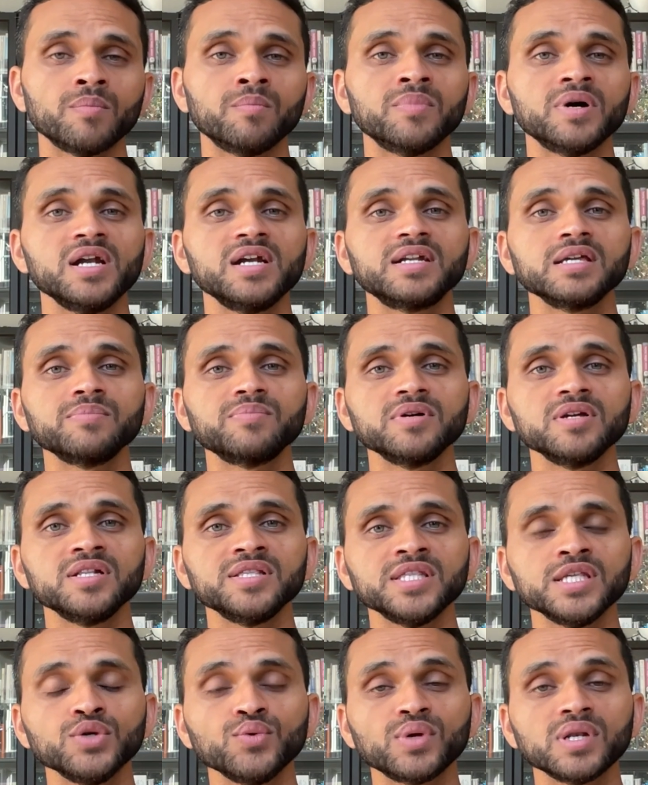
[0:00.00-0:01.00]
multiple
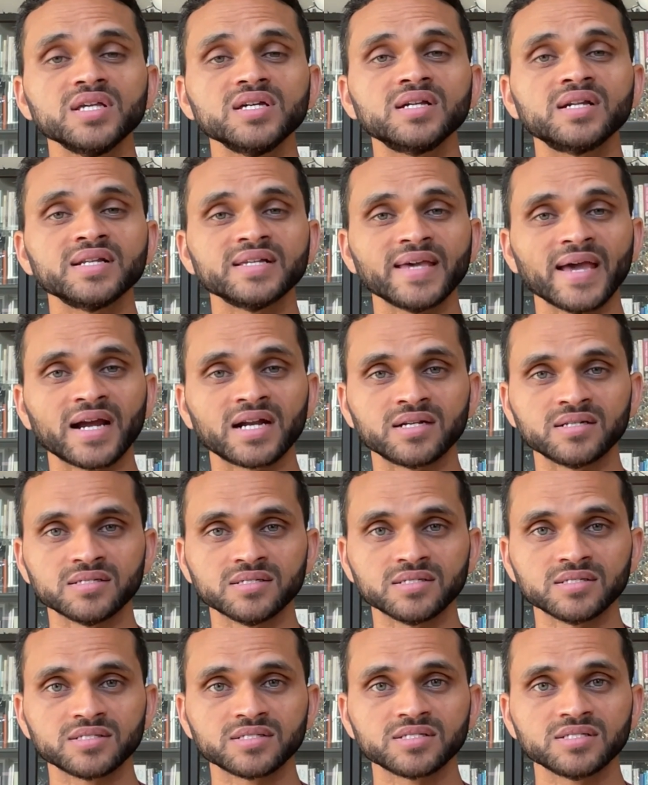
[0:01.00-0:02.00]
nuclear
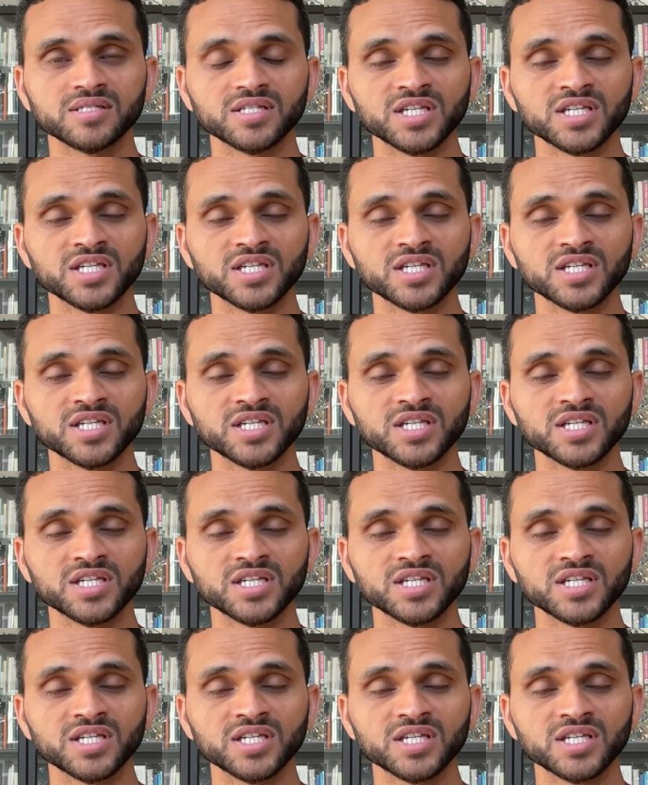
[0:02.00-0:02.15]
reactors,